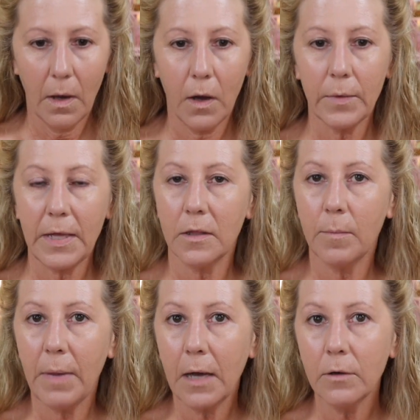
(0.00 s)
Alright, the
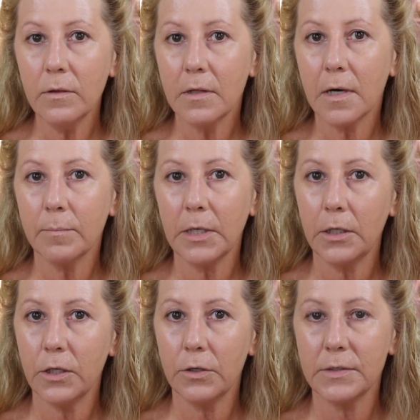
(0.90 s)
powder that I'm going
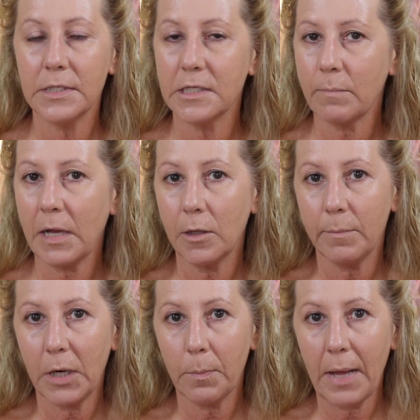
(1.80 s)
to use is my La
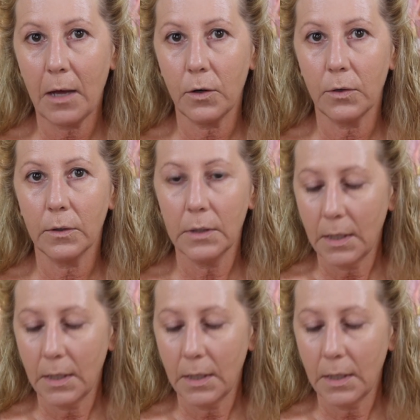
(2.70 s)
Mer powder.